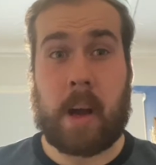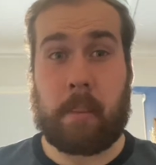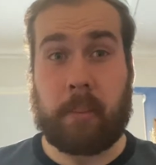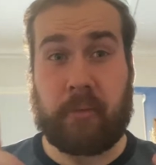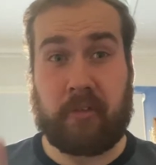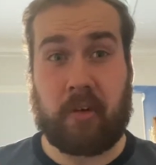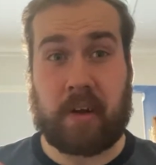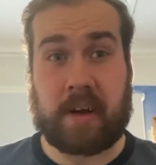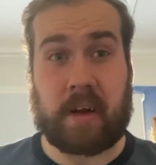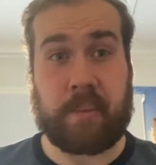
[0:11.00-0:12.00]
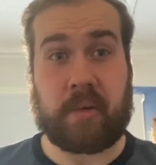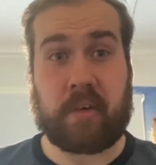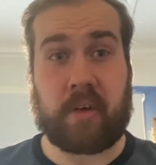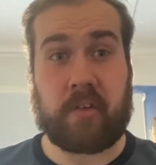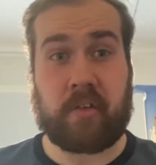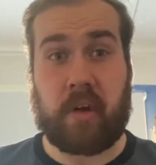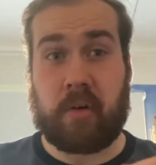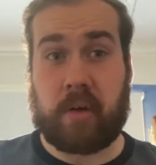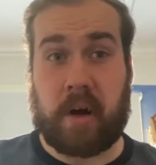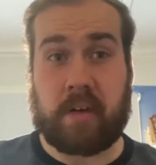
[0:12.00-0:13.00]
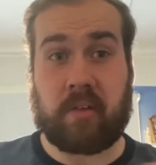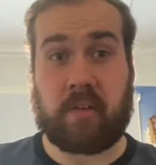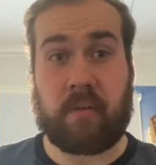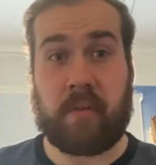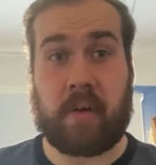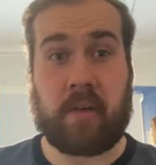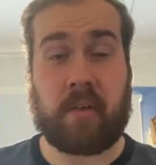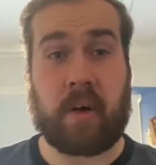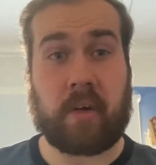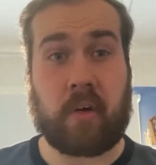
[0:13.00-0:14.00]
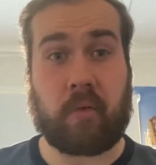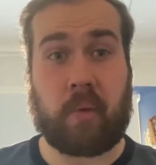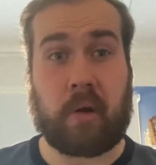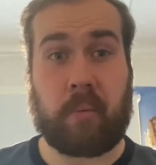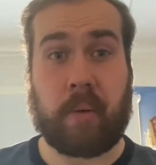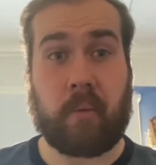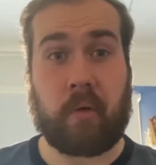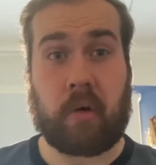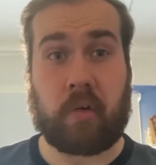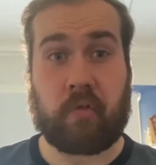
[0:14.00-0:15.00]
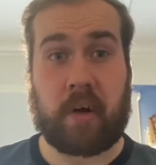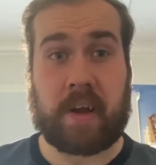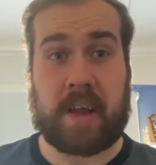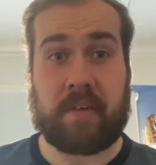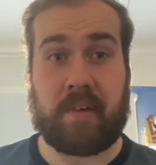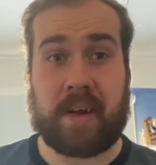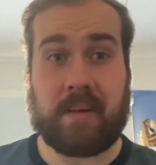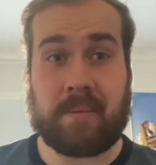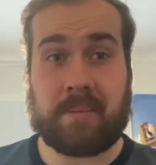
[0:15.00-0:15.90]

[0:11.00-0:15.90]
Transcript: But before that, I'm just going to show you guys some photos that I got while on my walk on Friday evening.